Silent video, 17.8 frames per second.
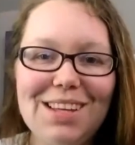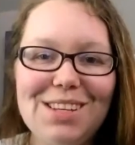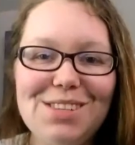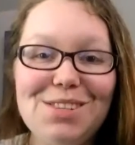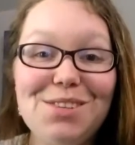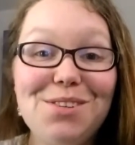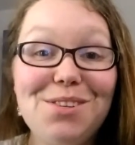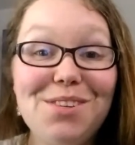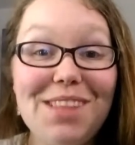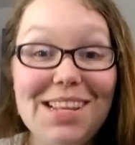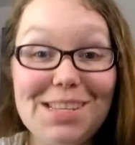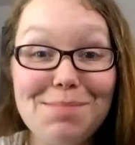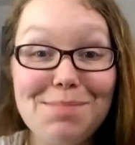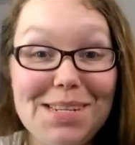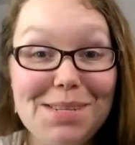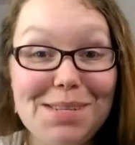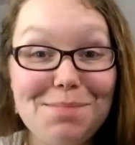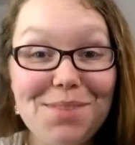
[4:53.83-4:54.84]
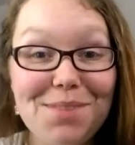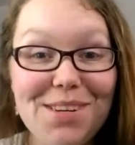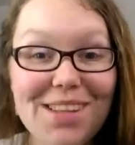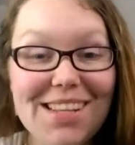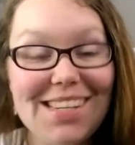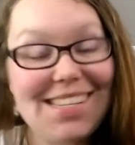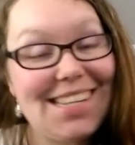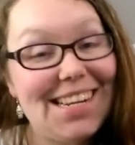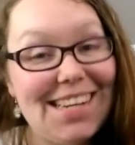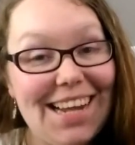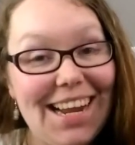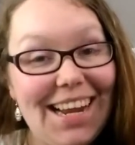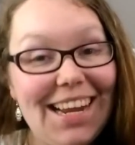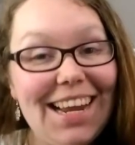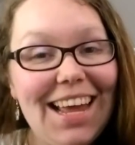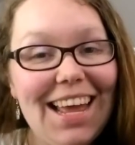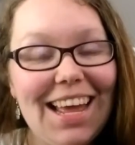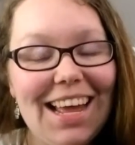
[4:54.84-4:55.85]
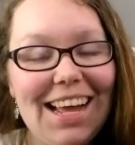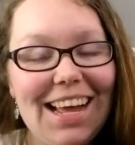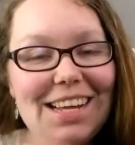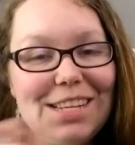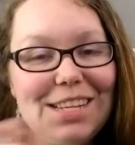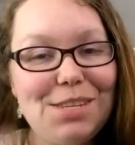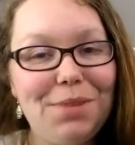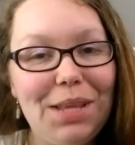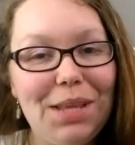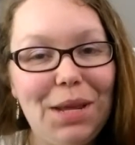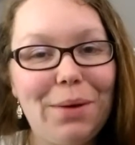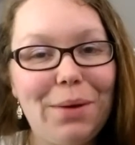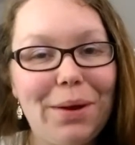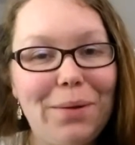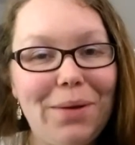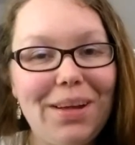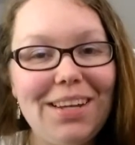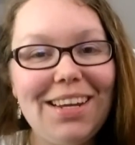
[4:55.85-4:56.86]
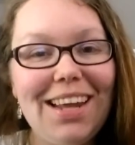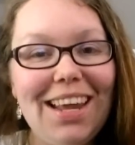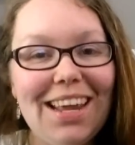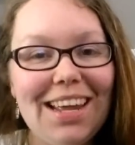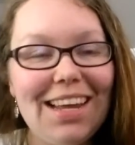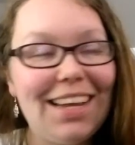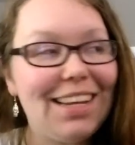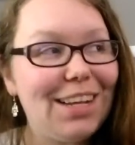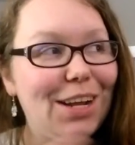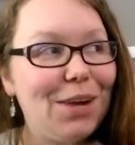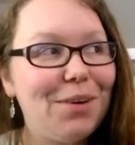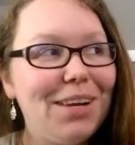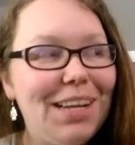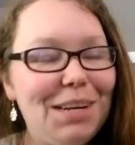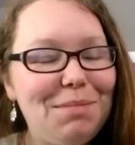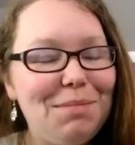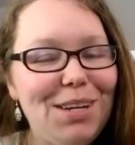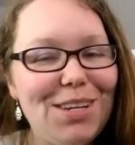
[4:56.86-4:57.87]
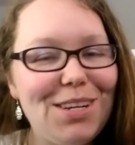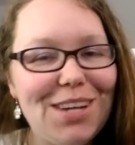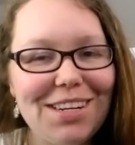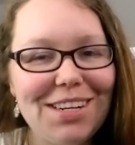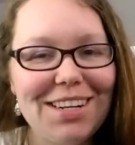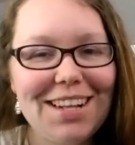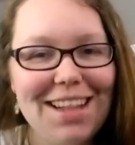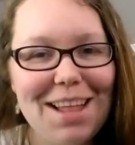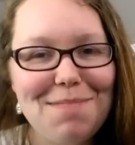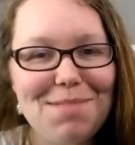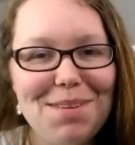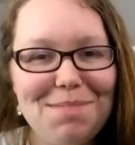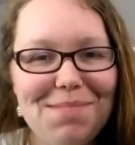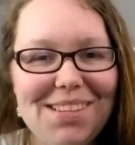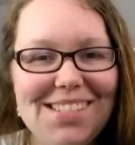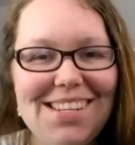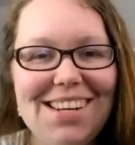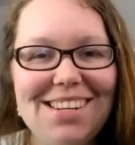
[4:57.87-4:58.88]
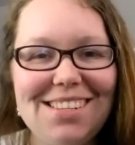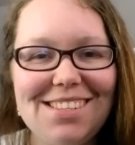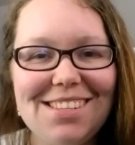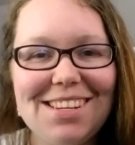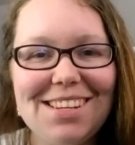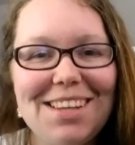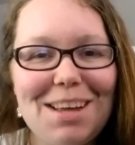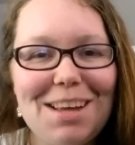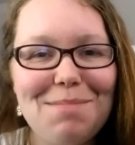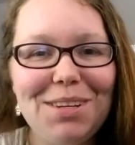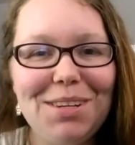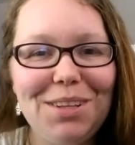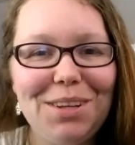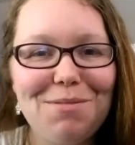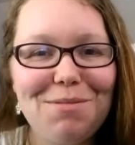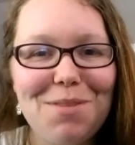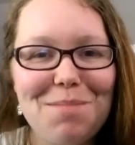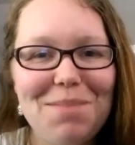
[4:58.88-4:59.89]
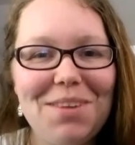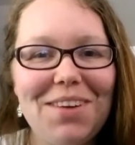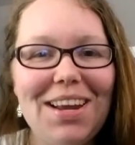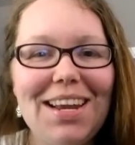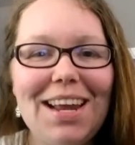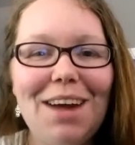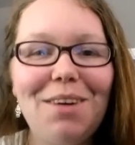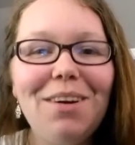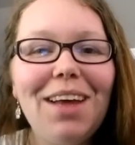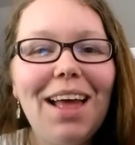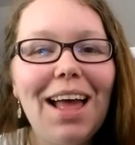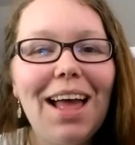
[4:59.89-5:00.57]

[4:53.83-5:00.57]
So that's my tip for today. It's a really quick one. I gotta go. I hear my daughter climbing up the stairs, coming to look for me right now.